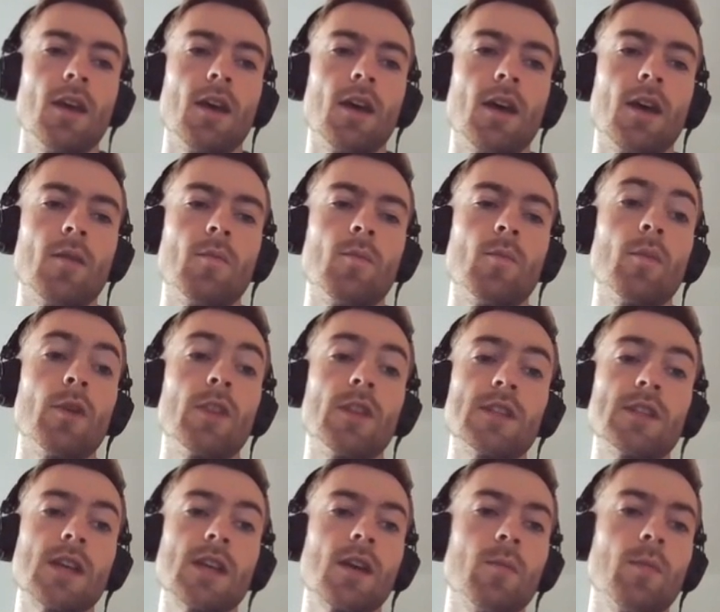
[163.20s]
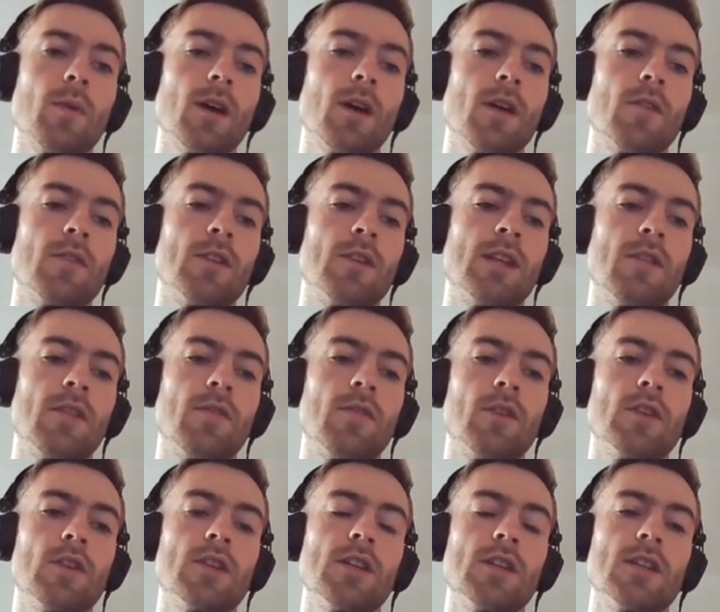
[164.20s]
But the second part of the
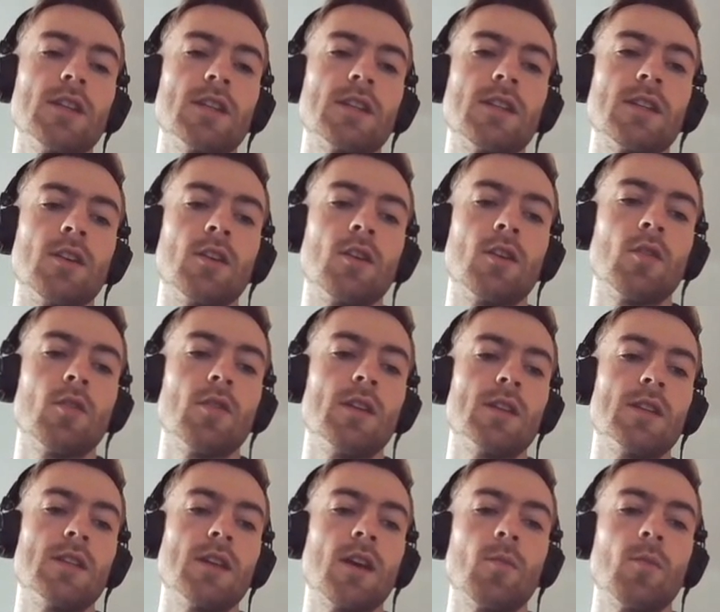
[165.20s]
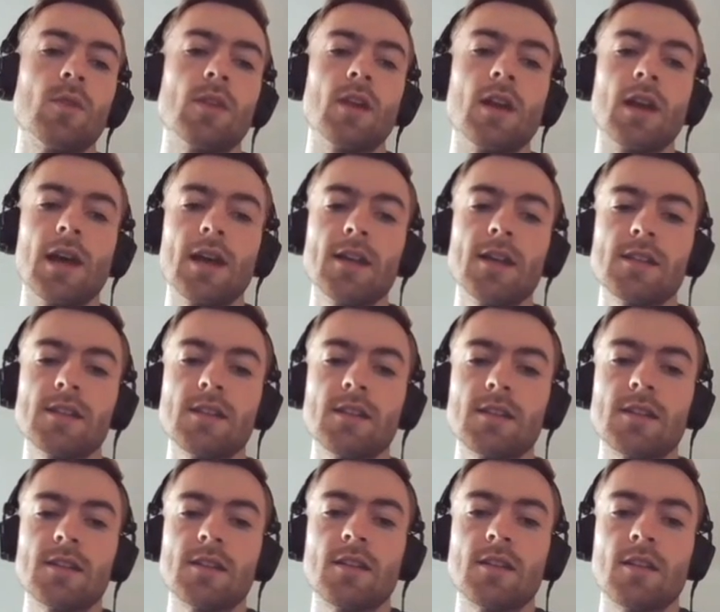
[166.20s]
definition is that the code needs to come with a
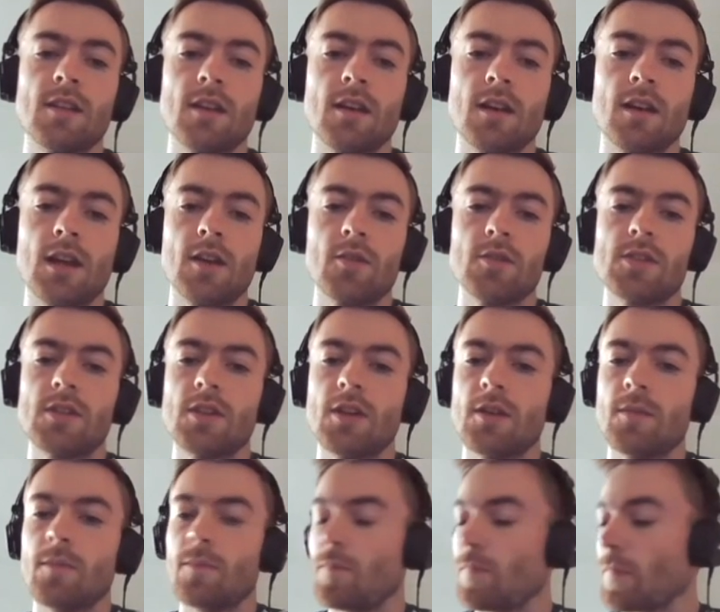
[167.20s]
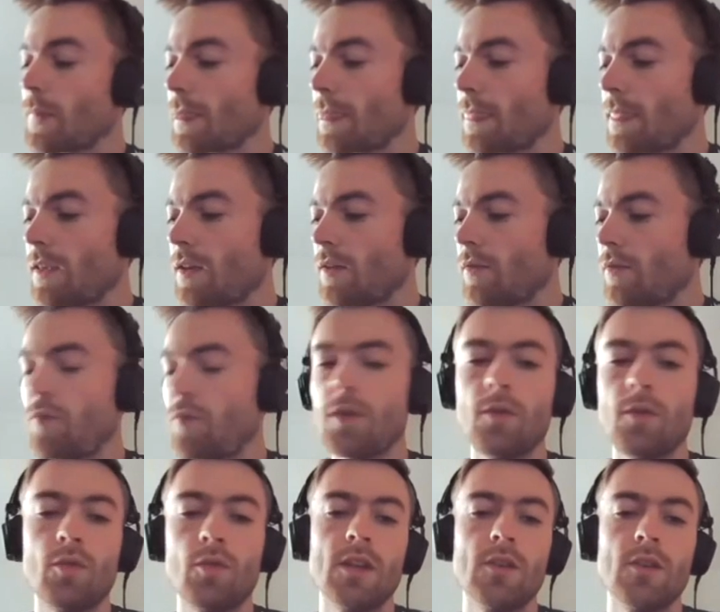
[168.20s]
license that allows the free
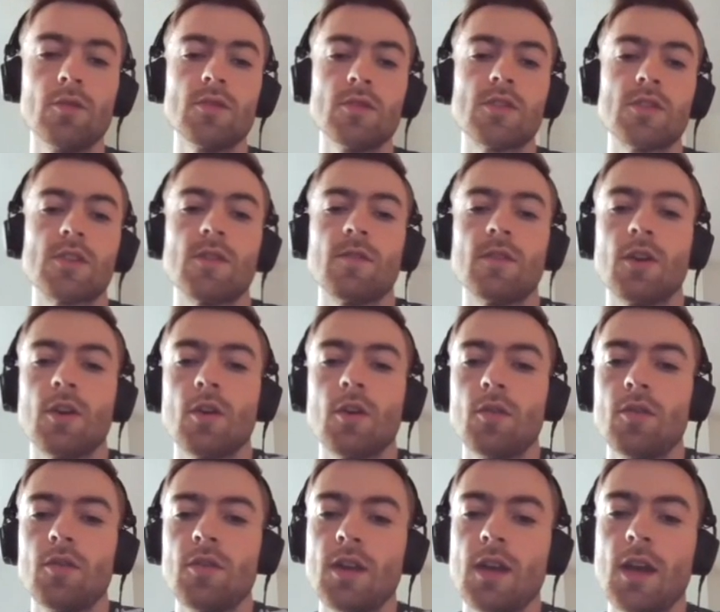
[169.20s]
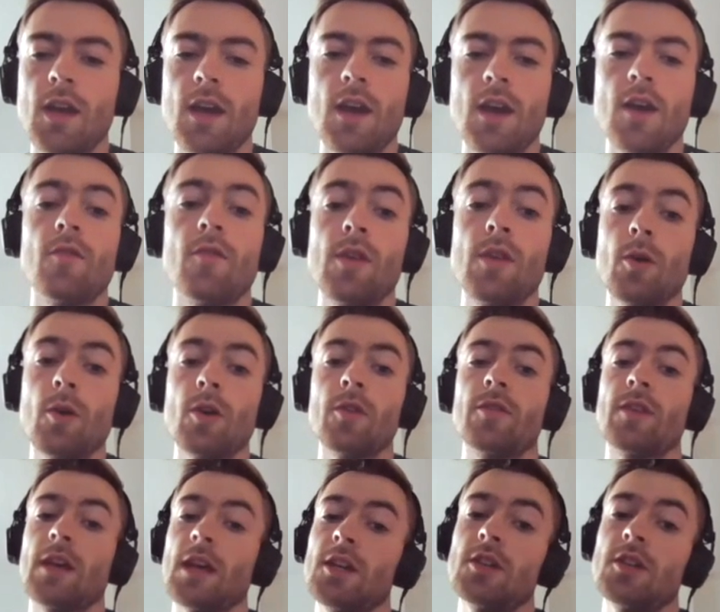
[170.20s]
reuse of the code, free
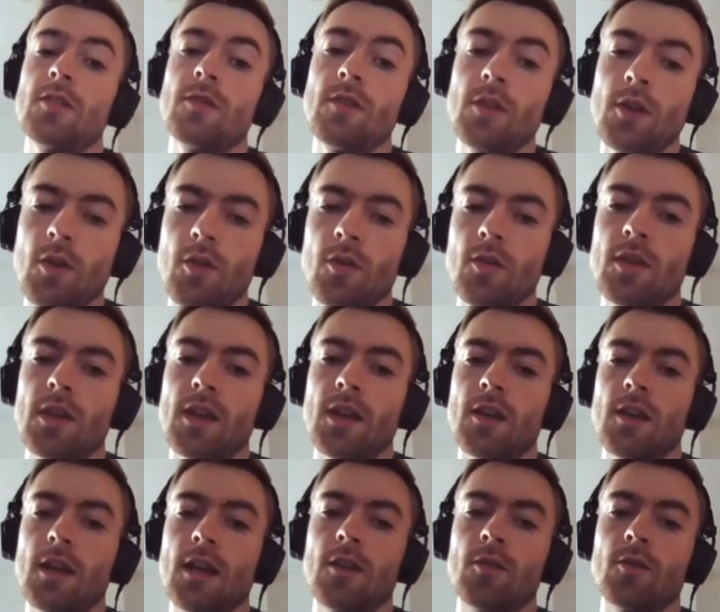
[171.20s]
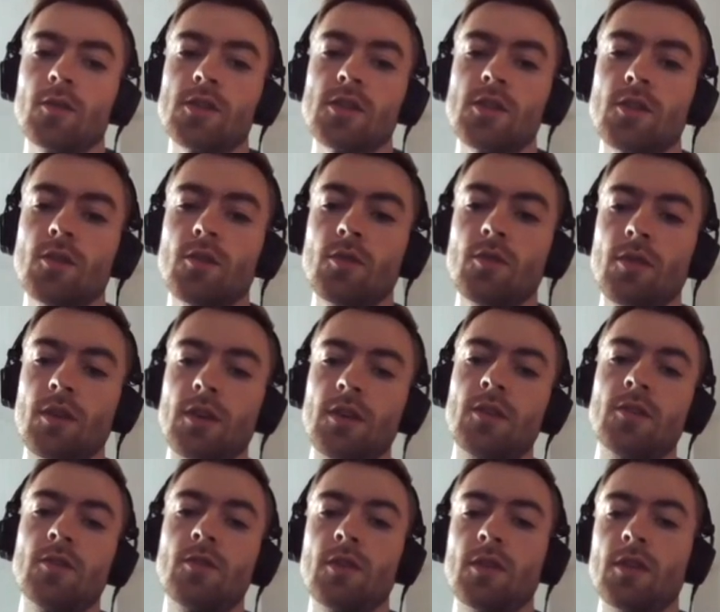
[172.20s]
modification of the code, and also
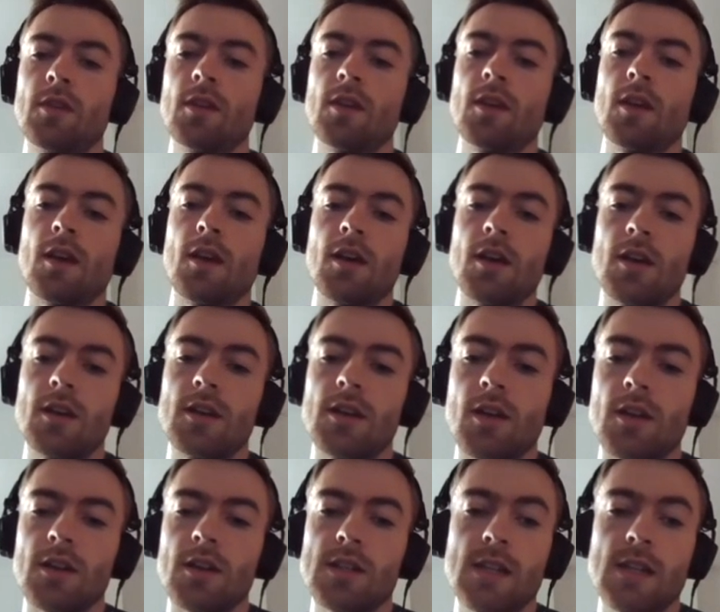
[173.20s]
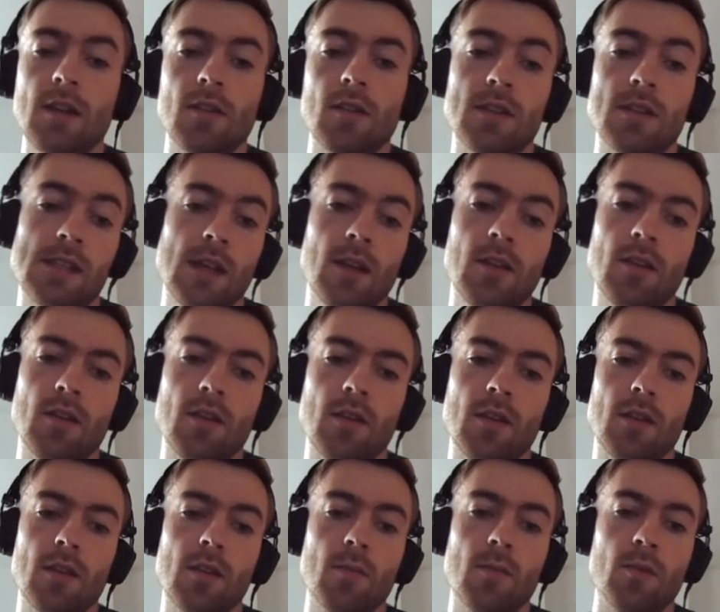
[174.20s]
you can sell
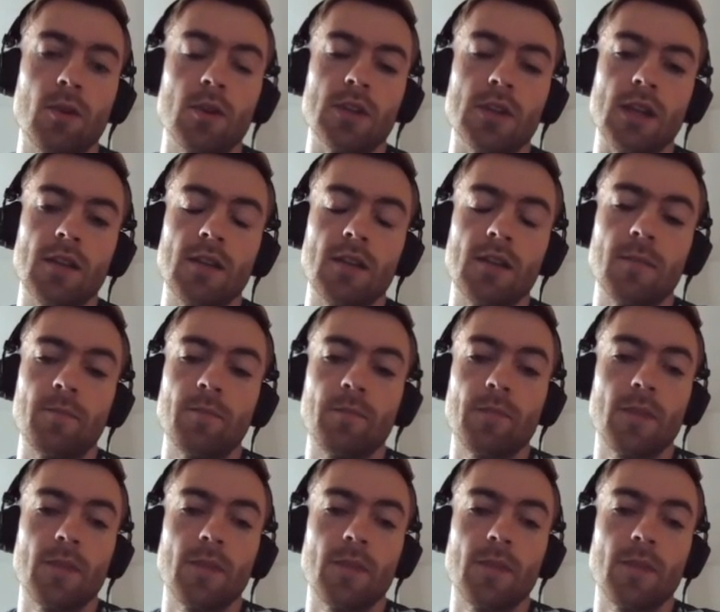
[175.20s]
the project.